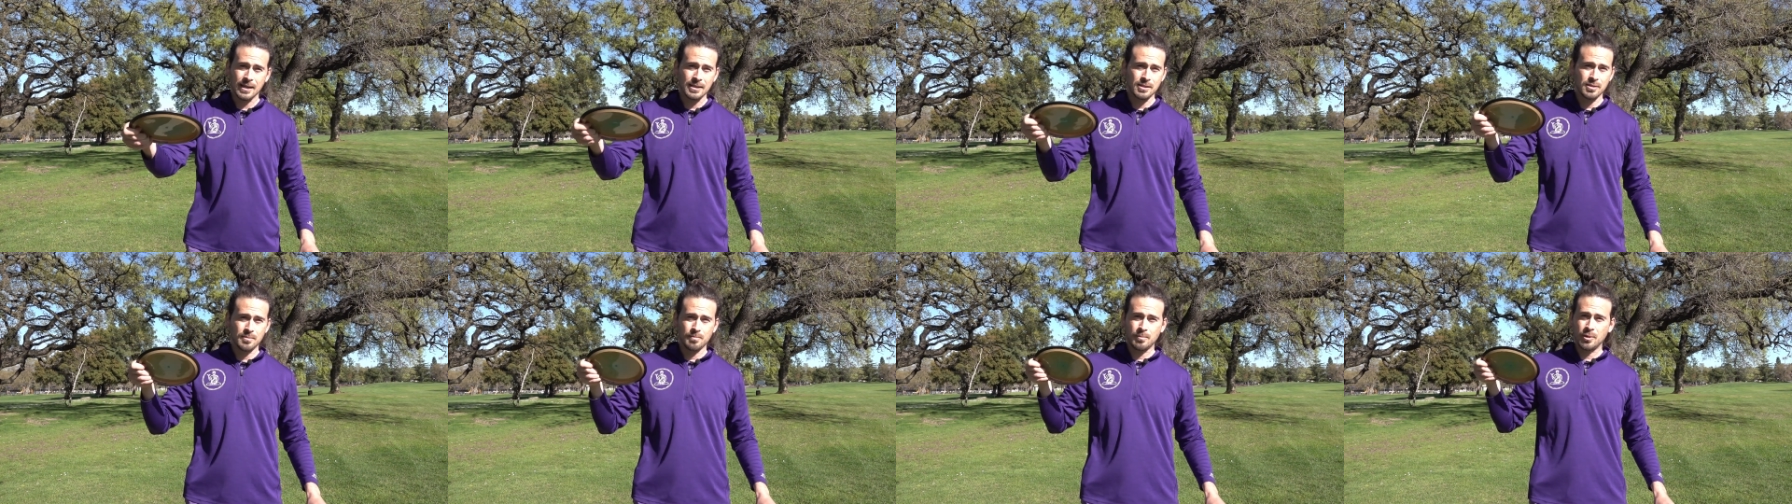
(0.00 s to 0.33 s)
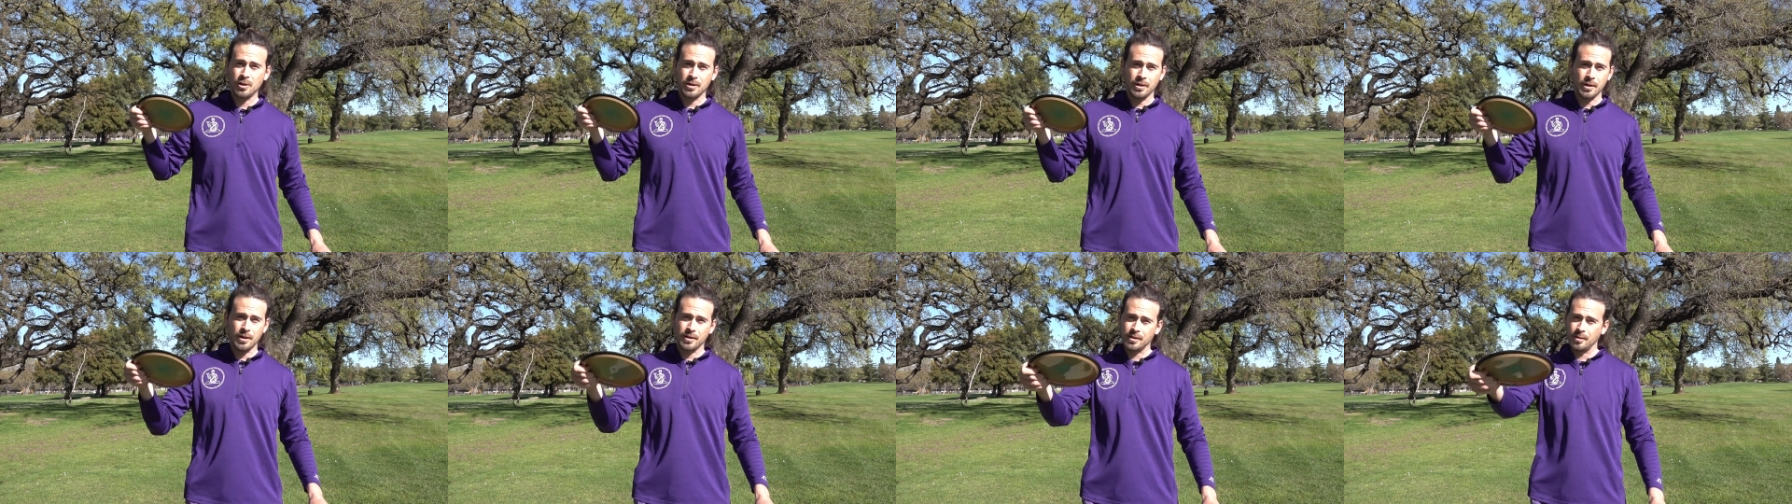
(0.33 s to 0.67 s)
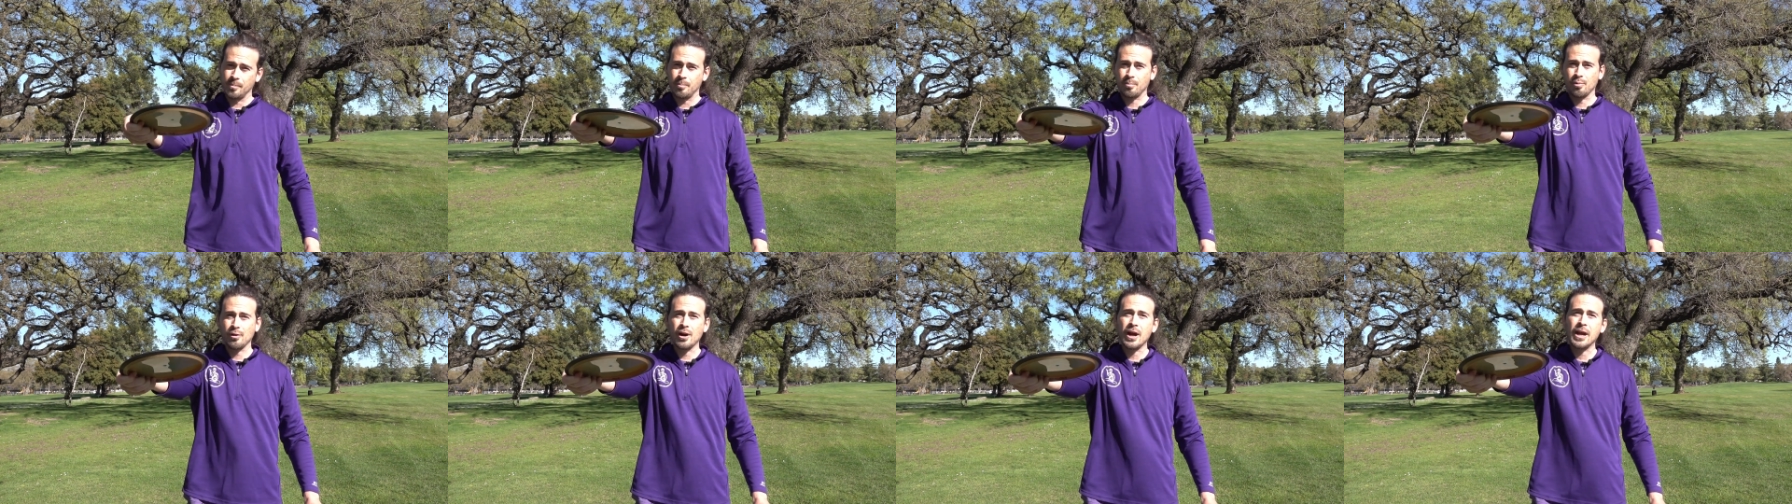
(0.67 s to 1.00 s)
It's putting on the
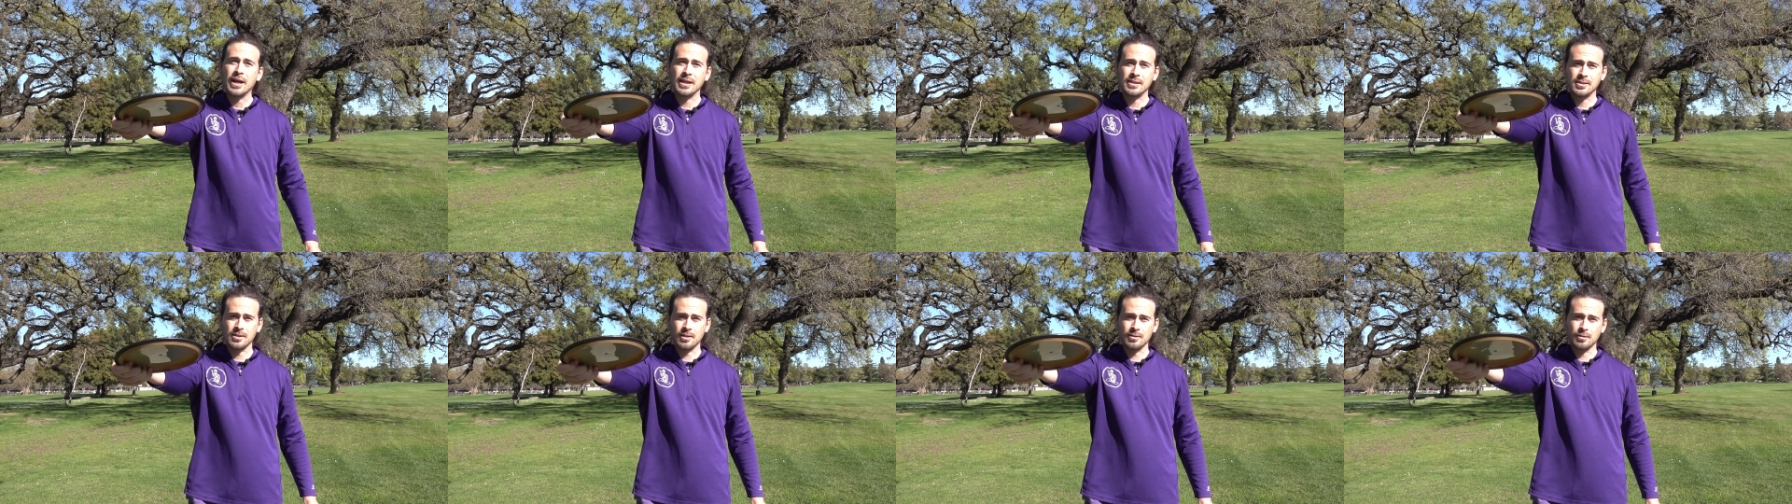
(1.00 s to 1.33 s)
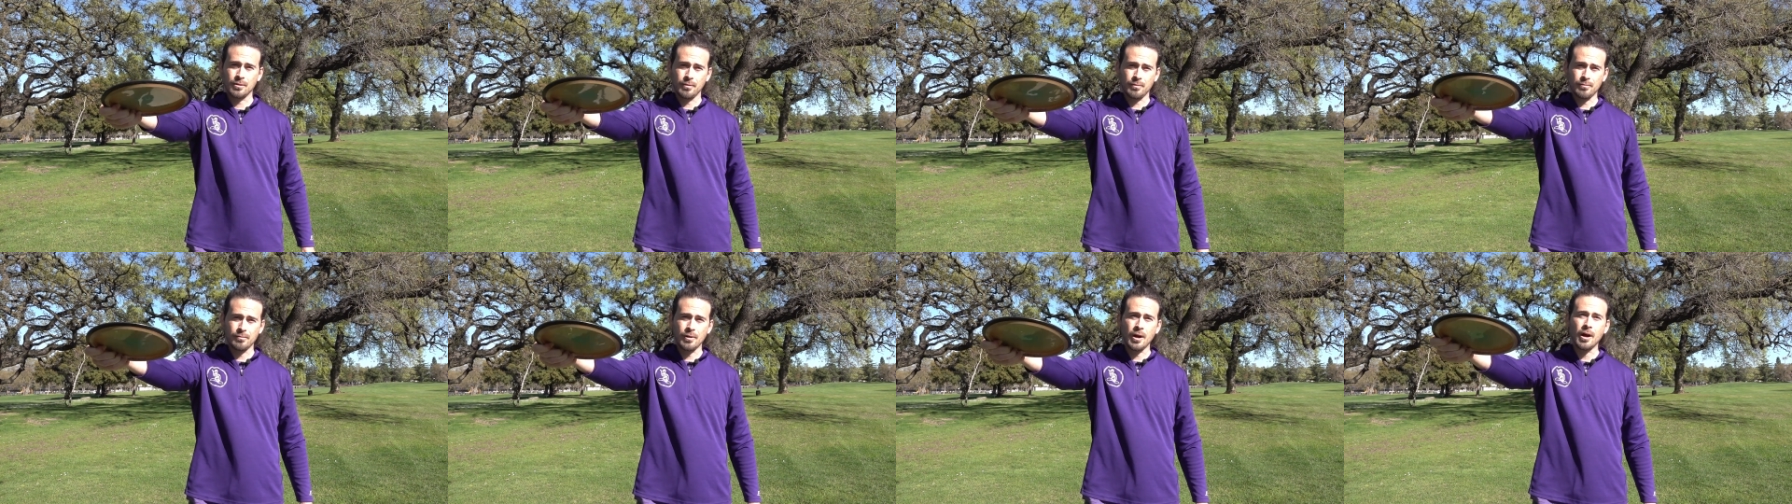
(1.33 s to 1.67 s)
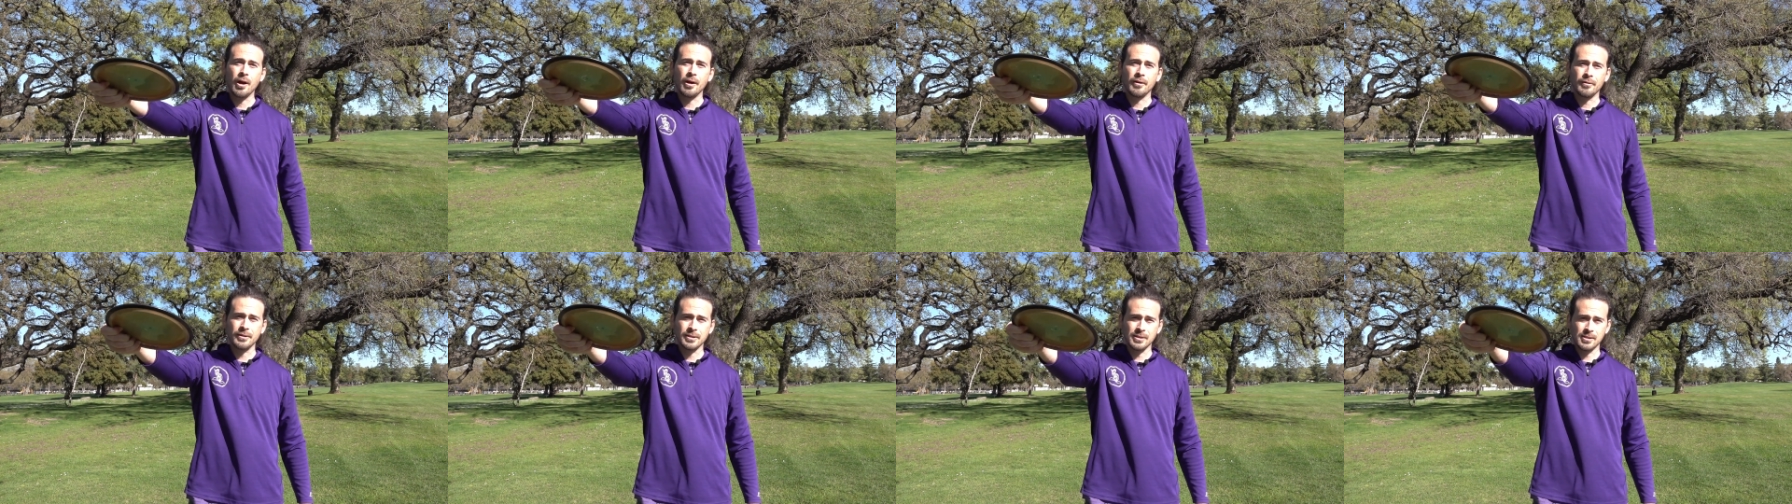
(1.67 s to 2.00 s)
brakes on your throw,